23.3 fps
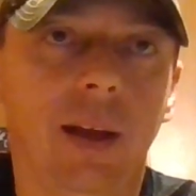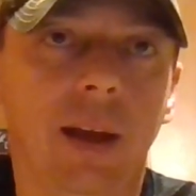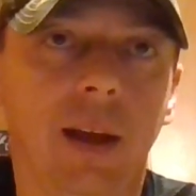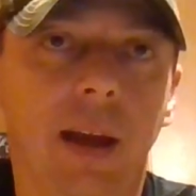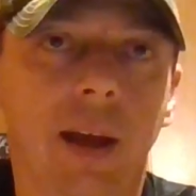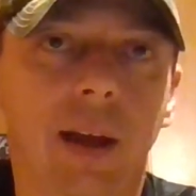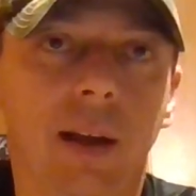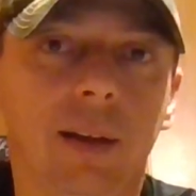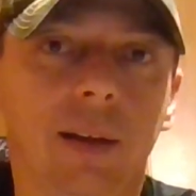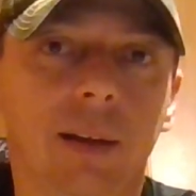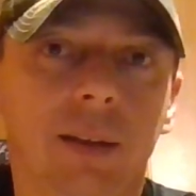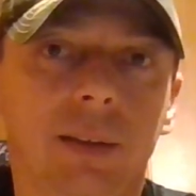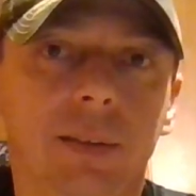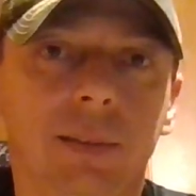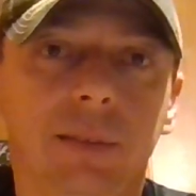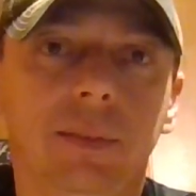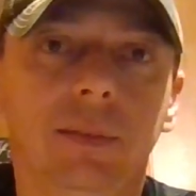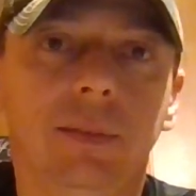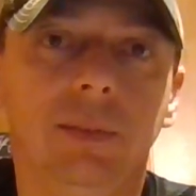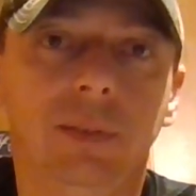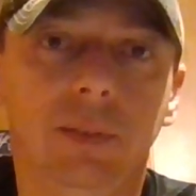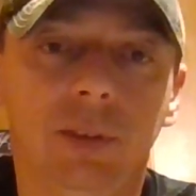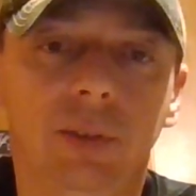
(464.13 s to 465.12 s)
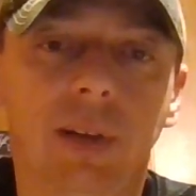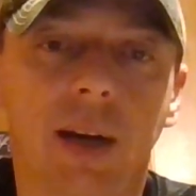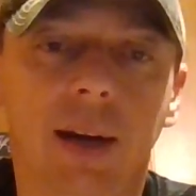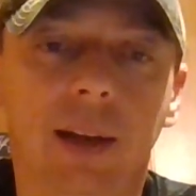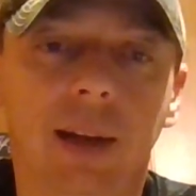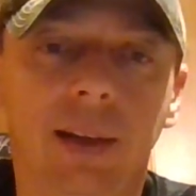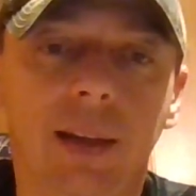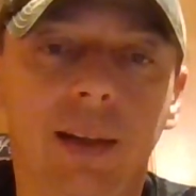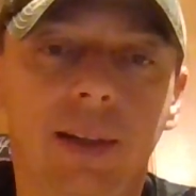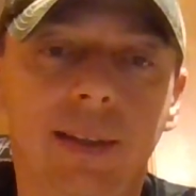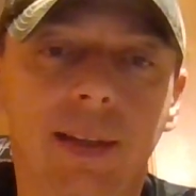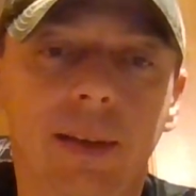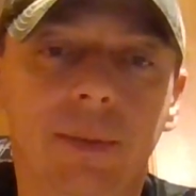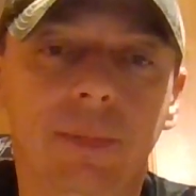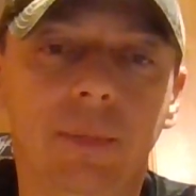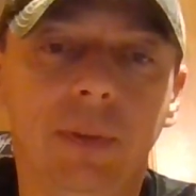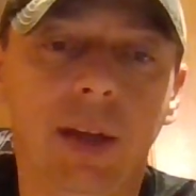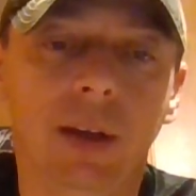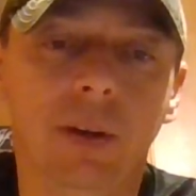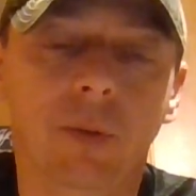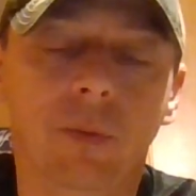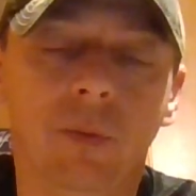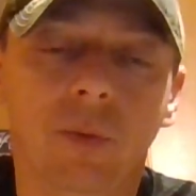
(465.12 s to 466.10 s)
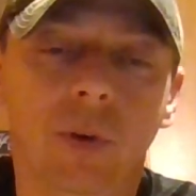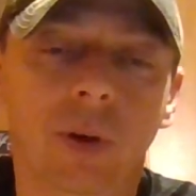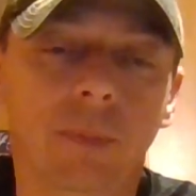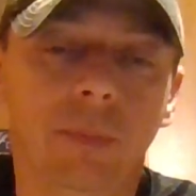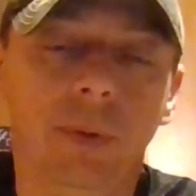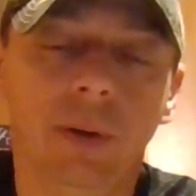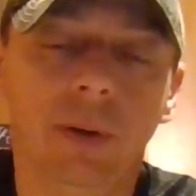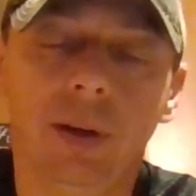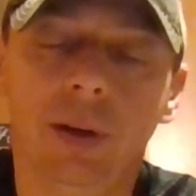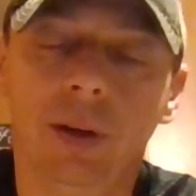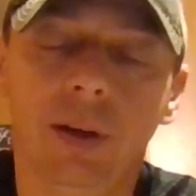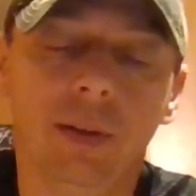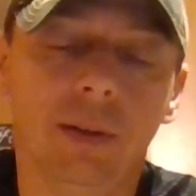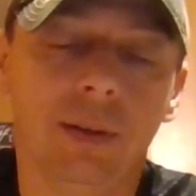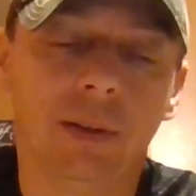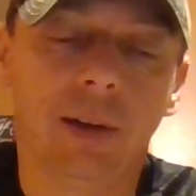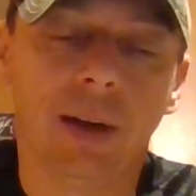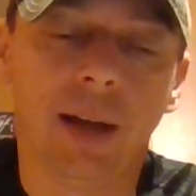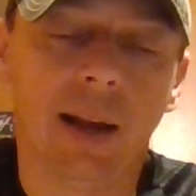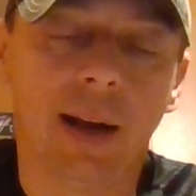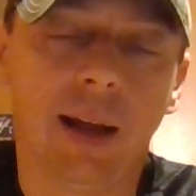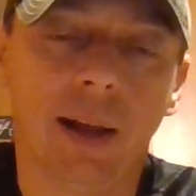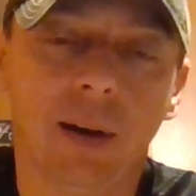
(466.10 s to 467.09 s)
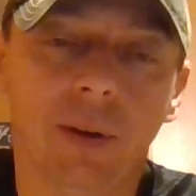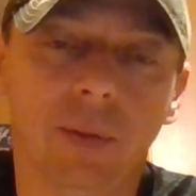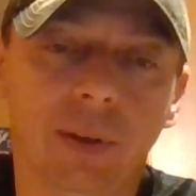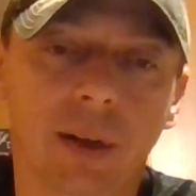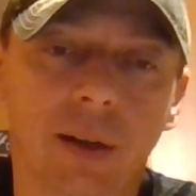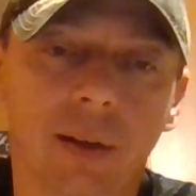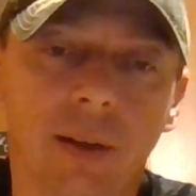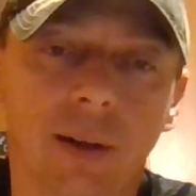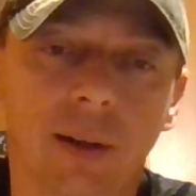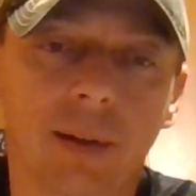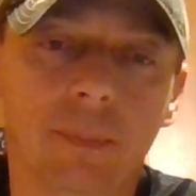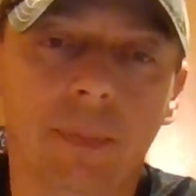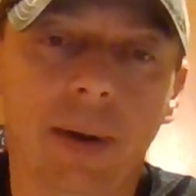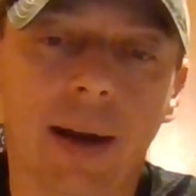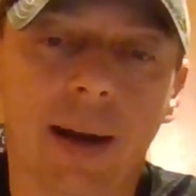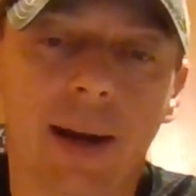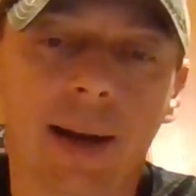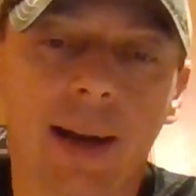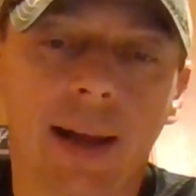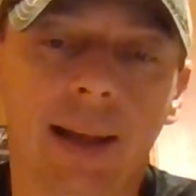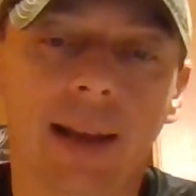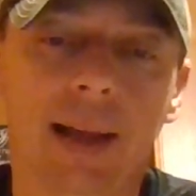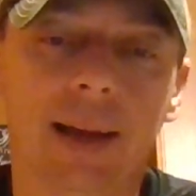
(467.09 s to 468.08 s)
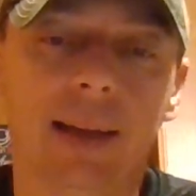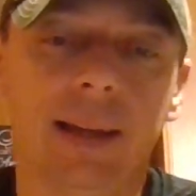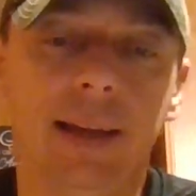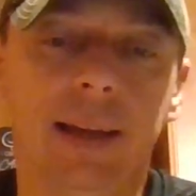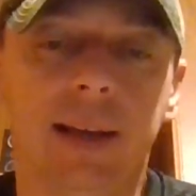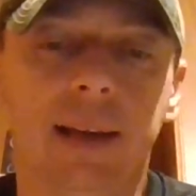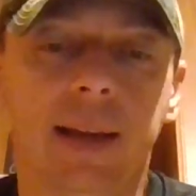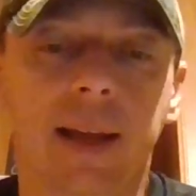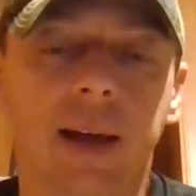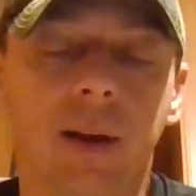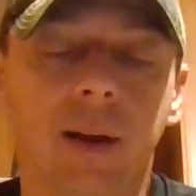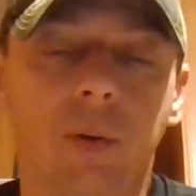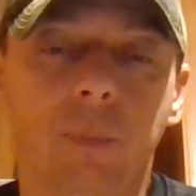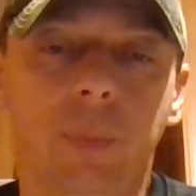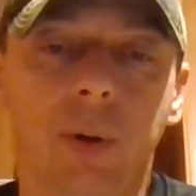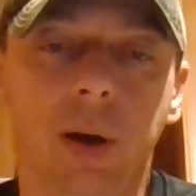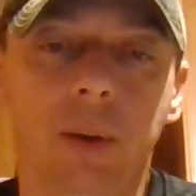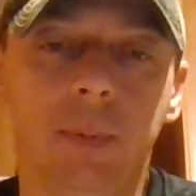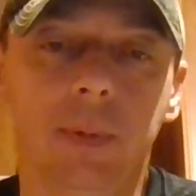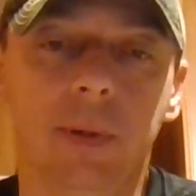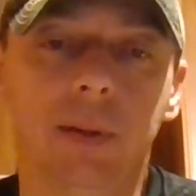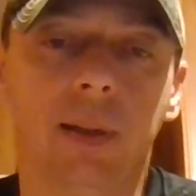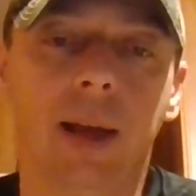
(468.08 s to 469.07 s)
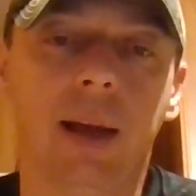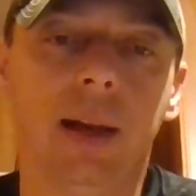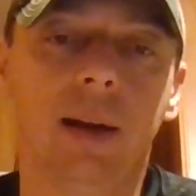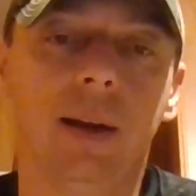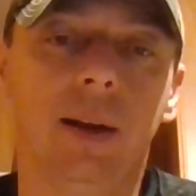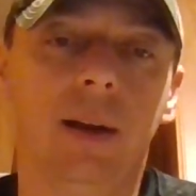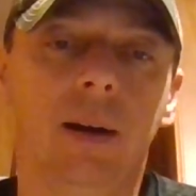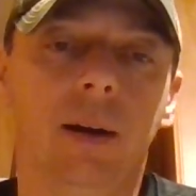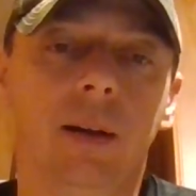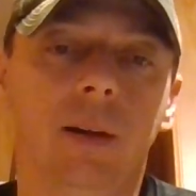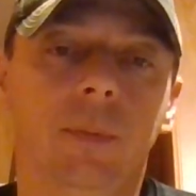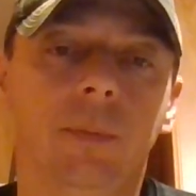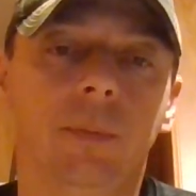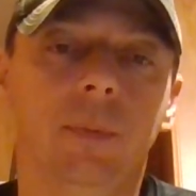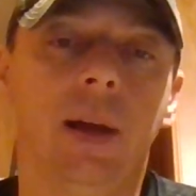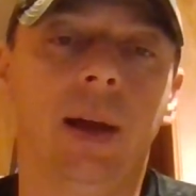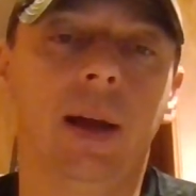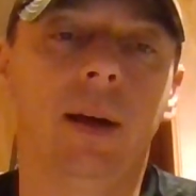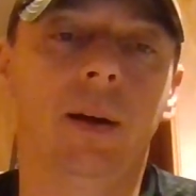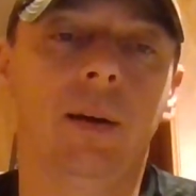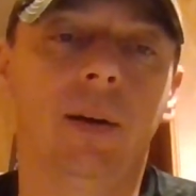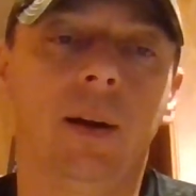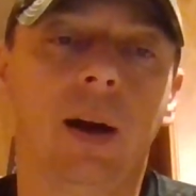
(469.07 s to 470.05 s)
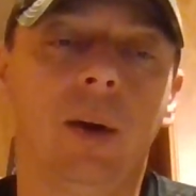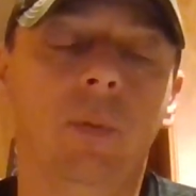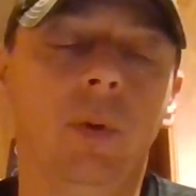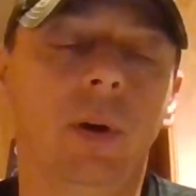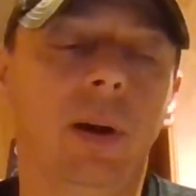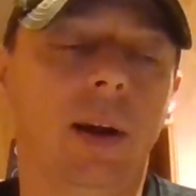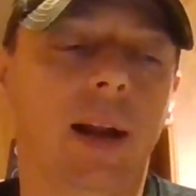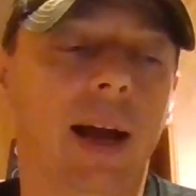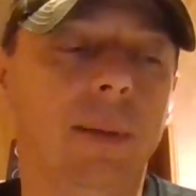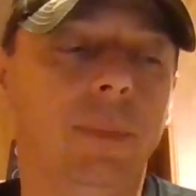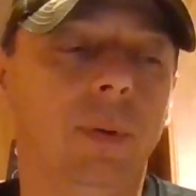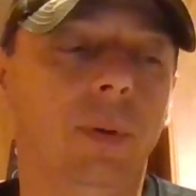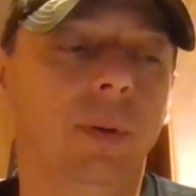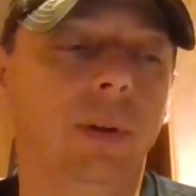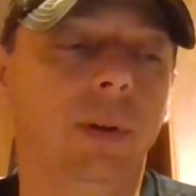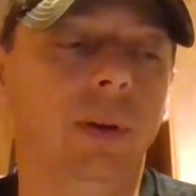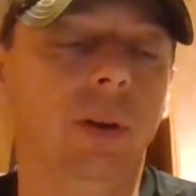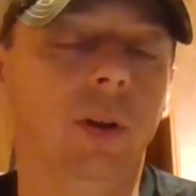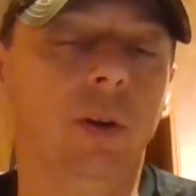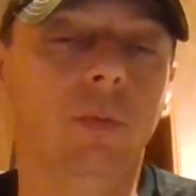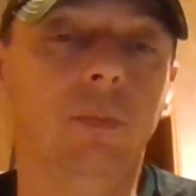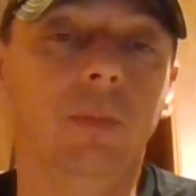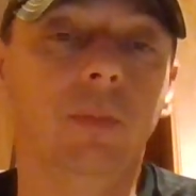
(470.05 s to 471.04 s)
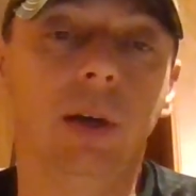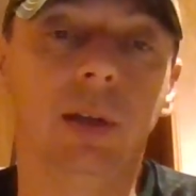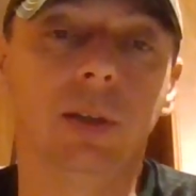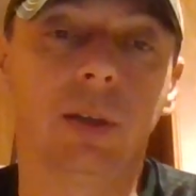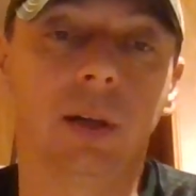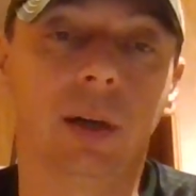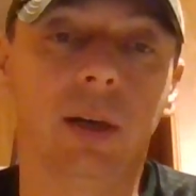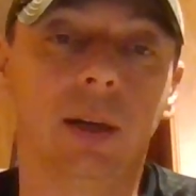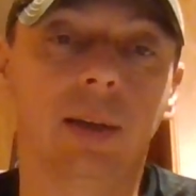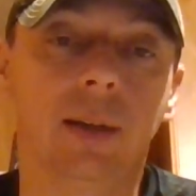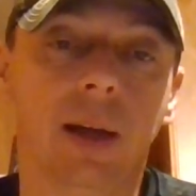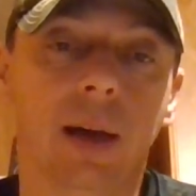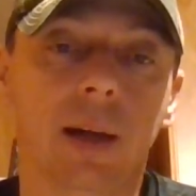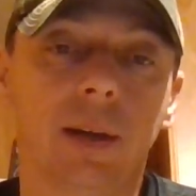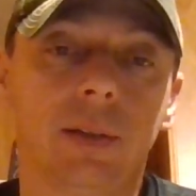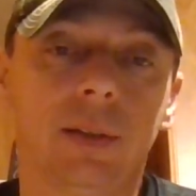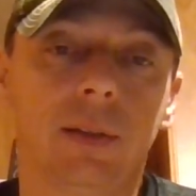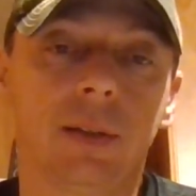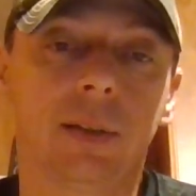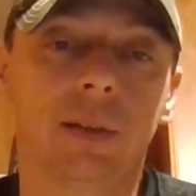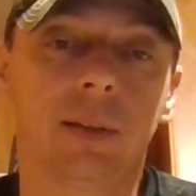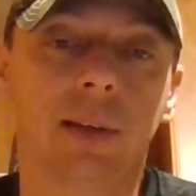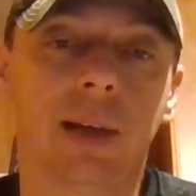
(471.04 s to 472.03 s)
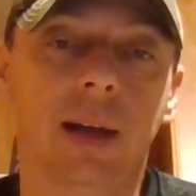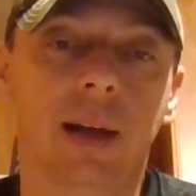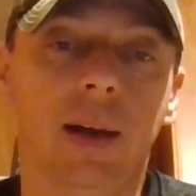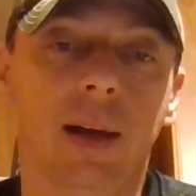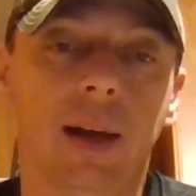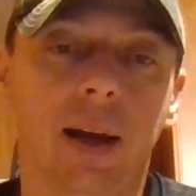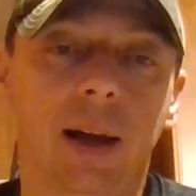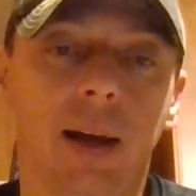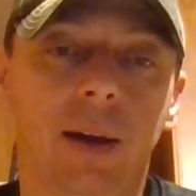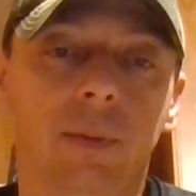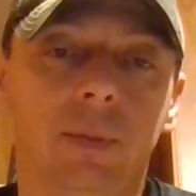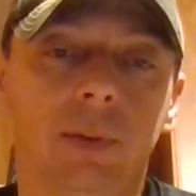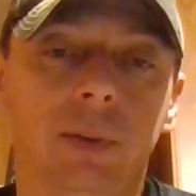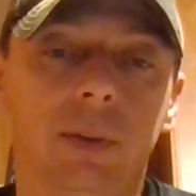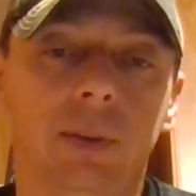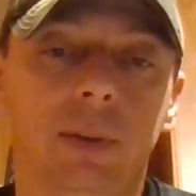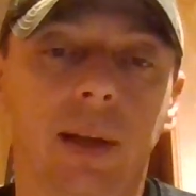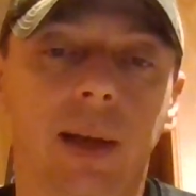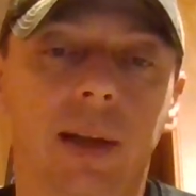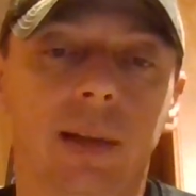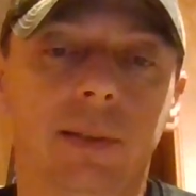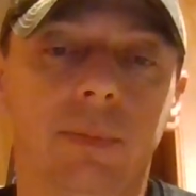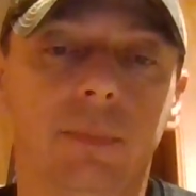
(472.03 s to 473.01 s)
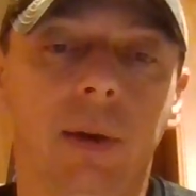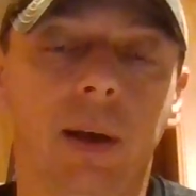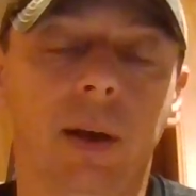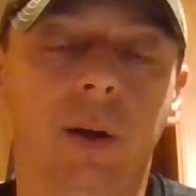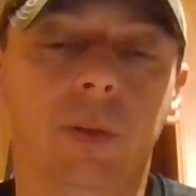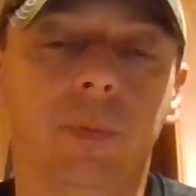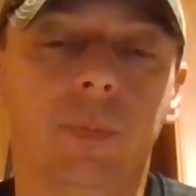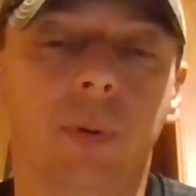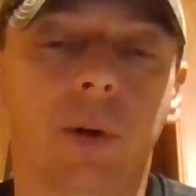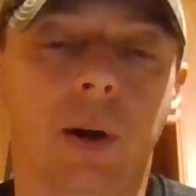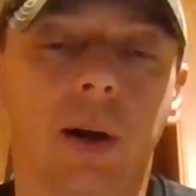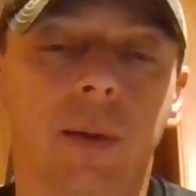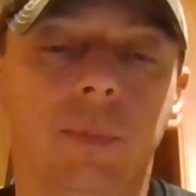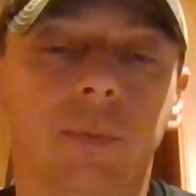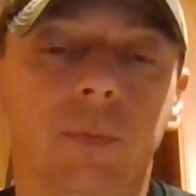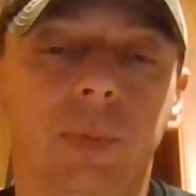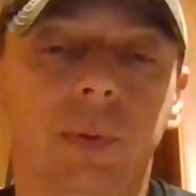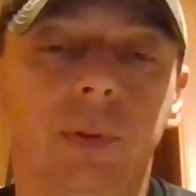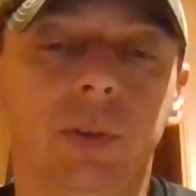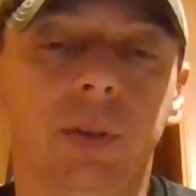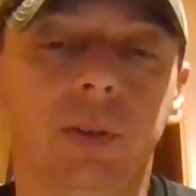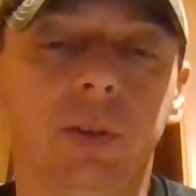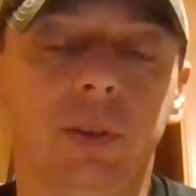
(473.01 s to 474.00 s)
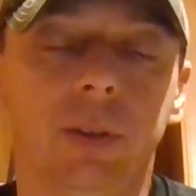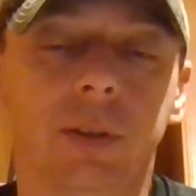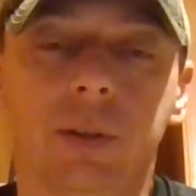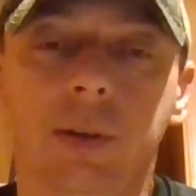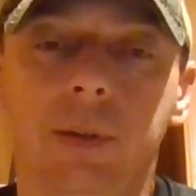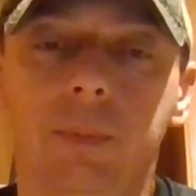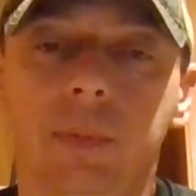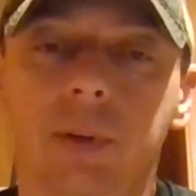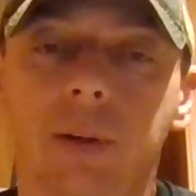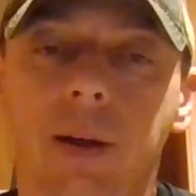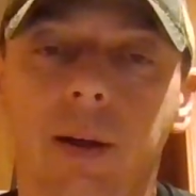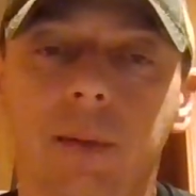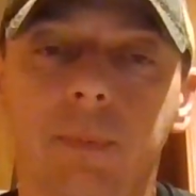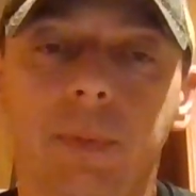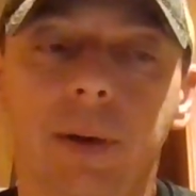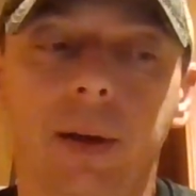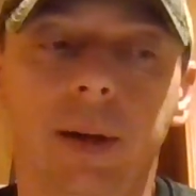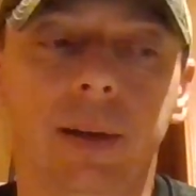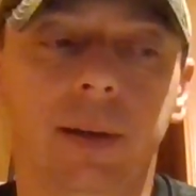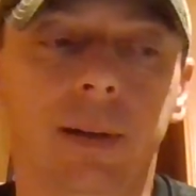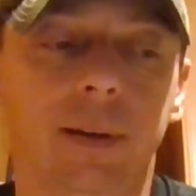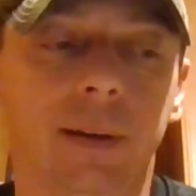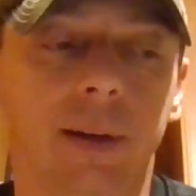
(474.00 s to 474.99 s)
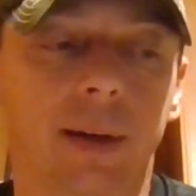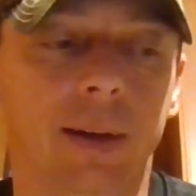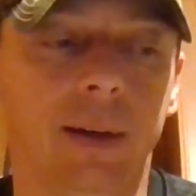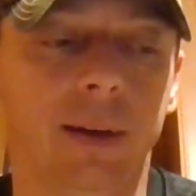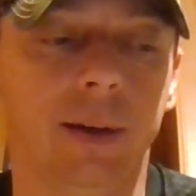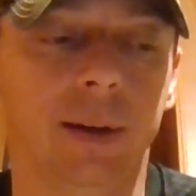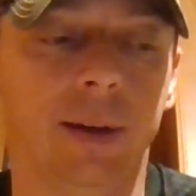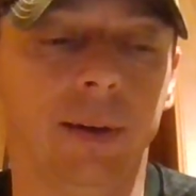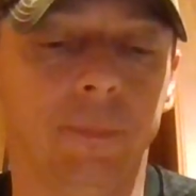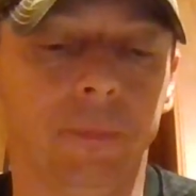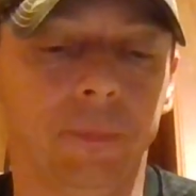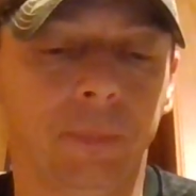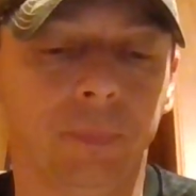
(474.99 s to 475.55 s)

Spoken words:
and try to let them get one. But other than that, I don't care nothing about it. I like getting out on public land and hunting them down. I wasn't able to do much hunting last year because I was had some health problems, but this year I'm a lot better, and